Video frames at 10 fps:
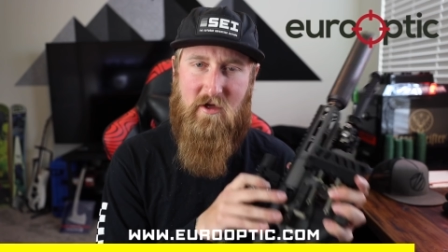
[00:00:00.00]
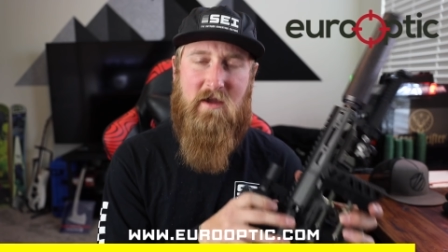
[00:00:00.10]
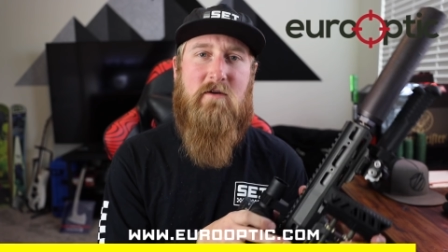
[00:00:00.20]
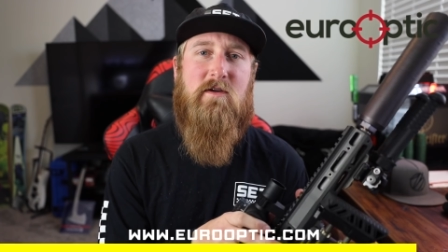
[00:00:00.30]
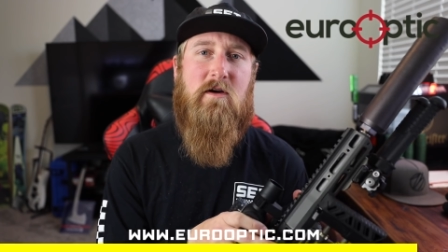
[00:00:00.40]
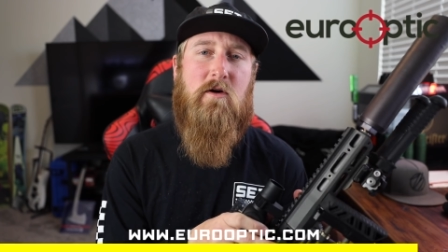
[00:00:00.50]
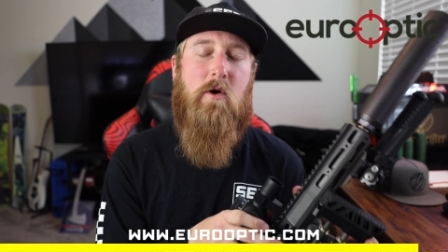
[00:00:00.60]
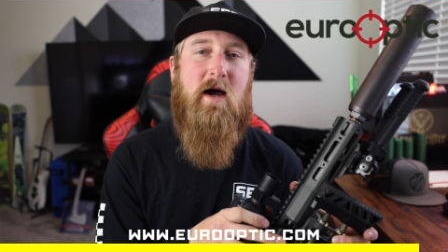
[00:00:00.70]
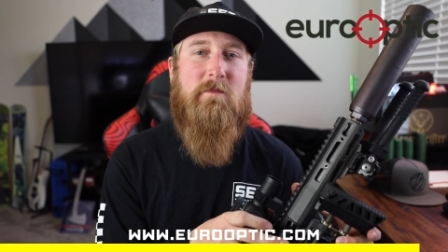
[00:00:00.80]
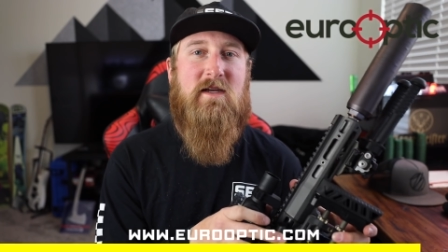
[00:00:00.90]
check out
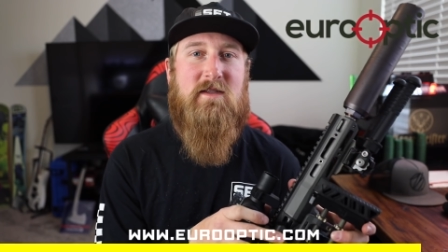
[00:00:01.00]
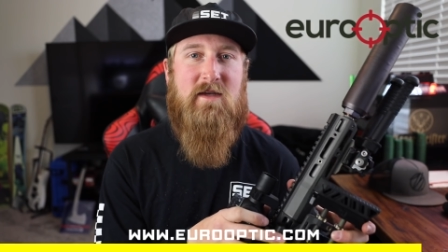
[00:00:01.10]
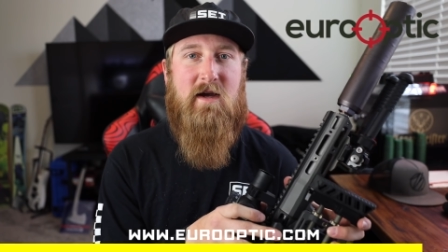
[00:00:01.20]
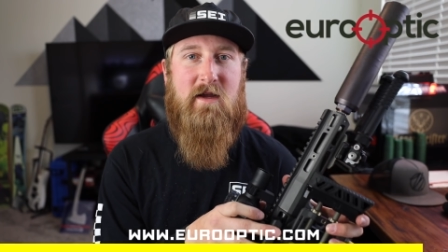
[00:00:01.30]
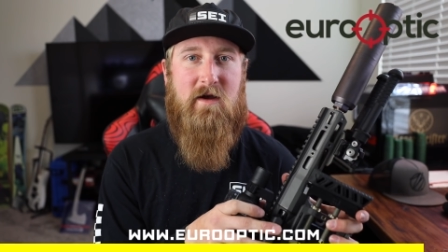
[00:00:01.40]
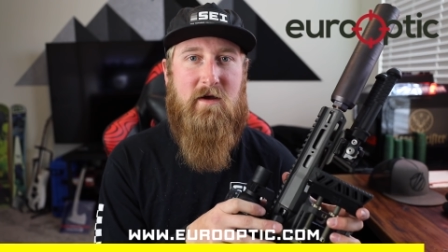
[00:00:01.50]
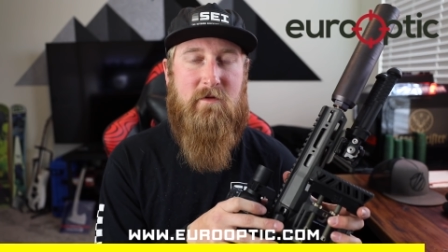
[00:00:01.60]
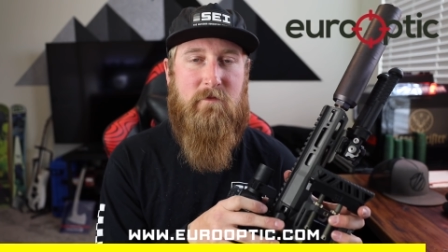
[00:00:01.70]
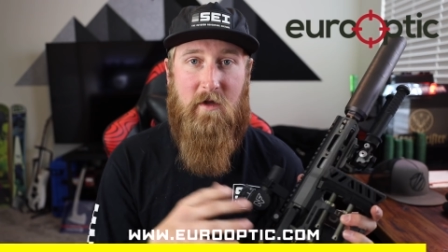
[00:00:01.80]
eurooptic.com.